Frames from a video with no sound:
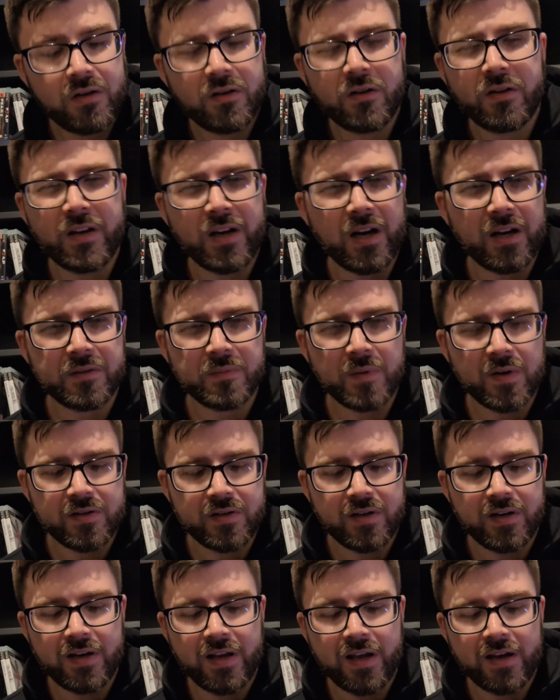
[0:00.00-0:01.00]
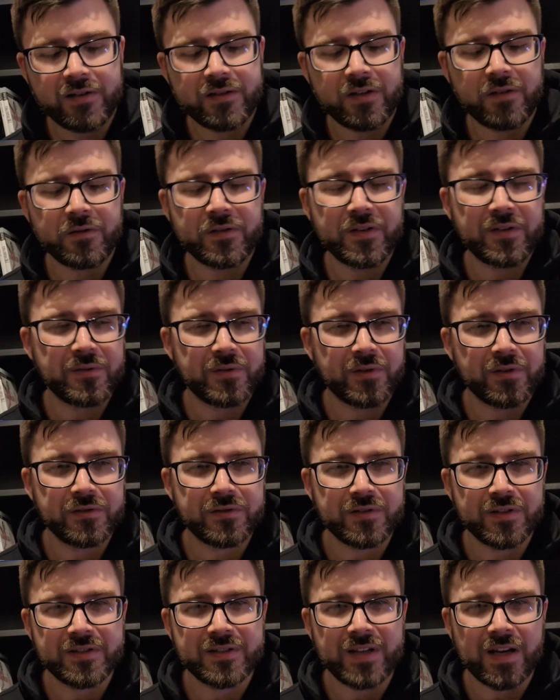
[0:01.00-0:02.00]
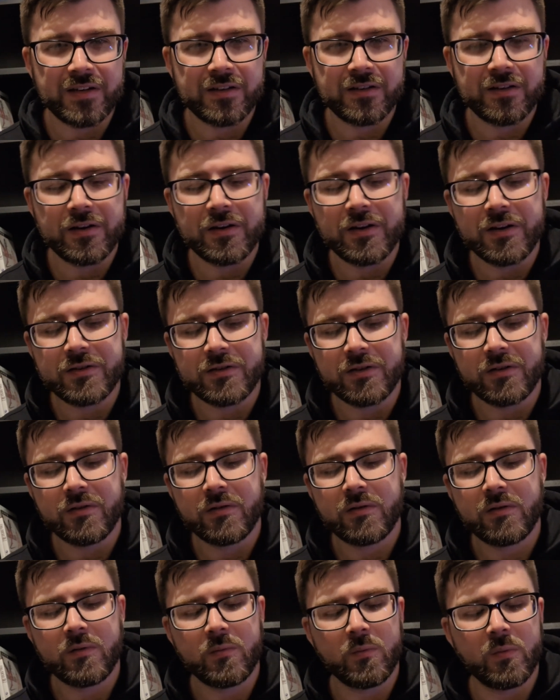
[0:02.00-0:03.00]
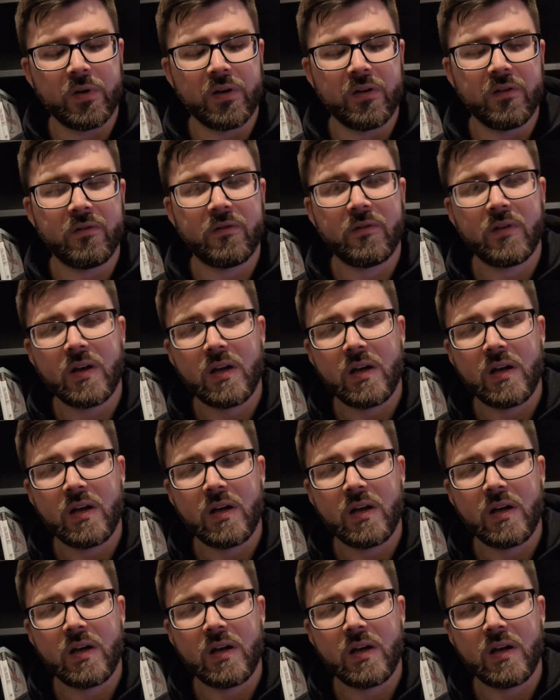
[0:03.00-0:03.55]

Nothing else special in there because obviously it was just the standard edition with